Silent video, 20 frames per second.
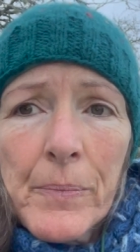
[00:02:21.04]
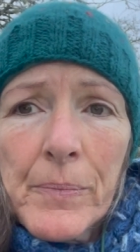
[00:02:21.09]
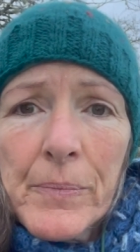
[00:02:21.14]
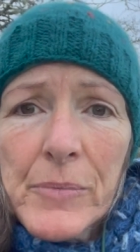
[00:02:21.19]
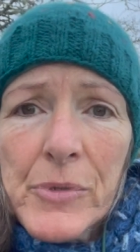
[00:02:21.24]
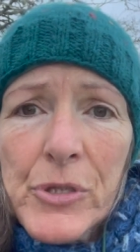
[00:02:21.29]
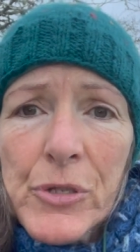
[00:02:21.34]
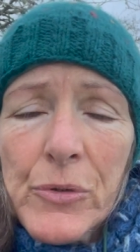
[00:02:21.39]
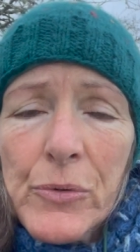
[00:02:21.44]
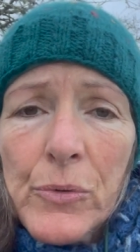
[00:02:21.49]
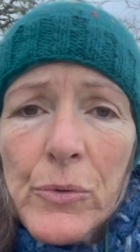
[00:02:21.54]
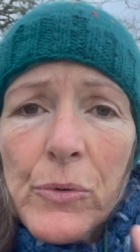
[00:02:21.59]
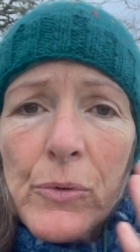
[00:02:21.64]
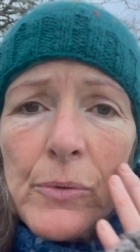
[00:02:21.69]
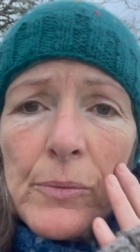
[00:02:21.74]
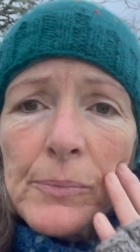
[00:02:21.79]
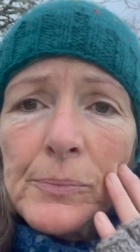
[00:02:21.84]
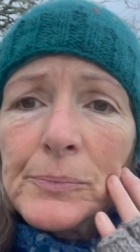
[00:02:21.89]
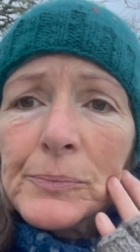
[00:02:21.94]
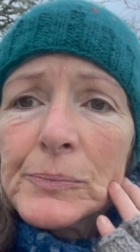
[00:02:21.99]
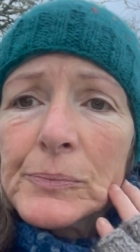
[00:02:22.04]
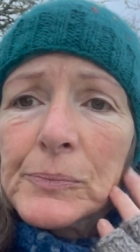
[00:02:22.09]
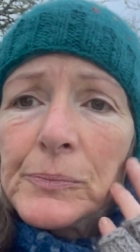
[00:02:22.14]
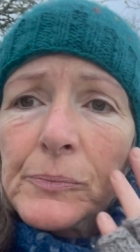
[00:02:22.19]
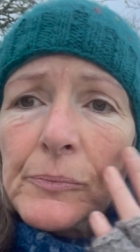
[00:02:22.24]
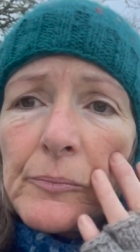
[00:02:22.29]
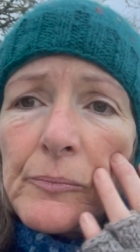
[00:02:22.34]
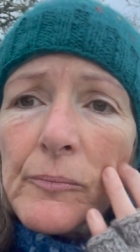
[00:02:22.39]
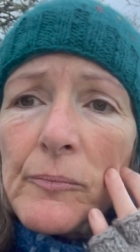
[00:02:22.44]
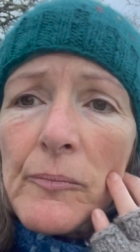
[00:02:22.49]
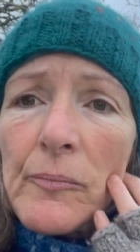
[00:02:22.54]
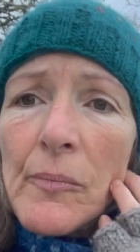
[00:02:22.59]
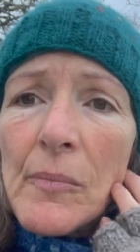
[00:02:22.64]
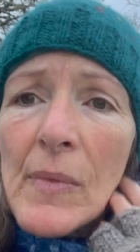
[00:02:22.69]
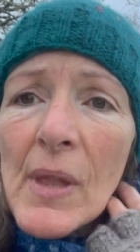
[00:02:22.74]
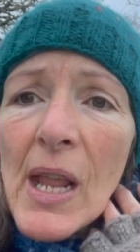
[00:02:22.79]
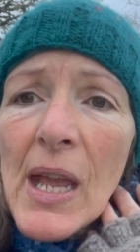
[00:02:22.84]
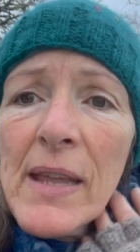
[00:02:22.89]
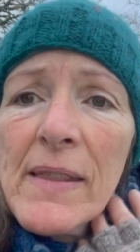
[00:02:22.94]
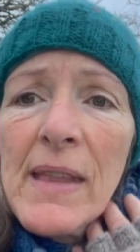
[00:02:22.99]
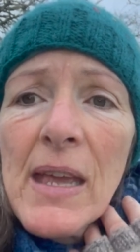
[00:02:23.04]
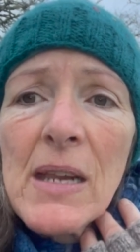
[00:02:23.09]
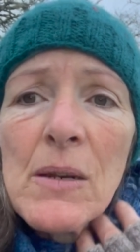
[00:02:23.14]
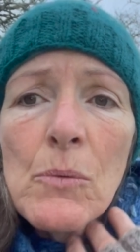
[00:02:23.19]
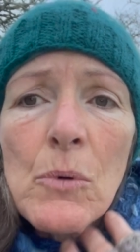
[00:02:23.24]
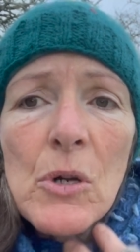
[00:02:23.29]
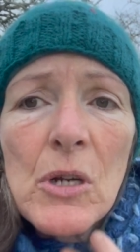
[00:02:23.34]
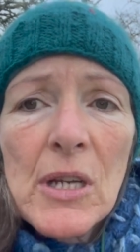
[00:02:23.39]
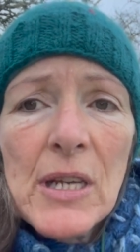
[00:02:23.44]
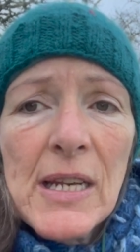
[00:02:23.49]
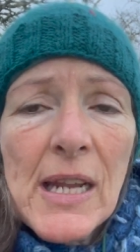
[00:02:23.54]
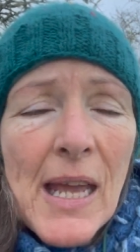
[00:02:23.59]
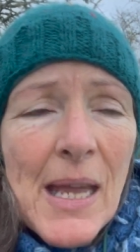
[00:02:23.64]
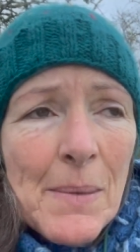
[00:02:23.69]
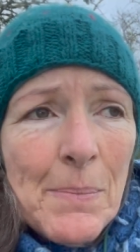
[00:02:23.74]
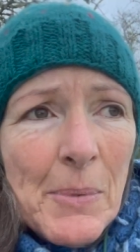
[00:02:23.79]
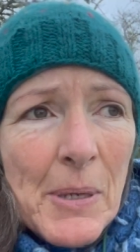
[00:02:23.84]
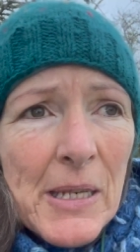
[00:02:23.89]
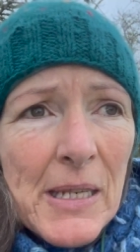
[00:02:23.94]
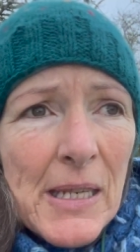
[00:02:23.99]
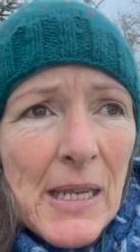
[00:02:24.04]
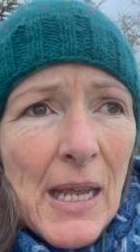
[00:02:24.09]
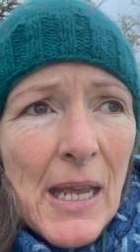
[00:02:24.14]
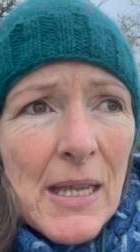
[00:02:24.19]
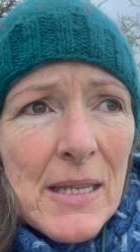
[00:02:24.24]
So and then what can happen,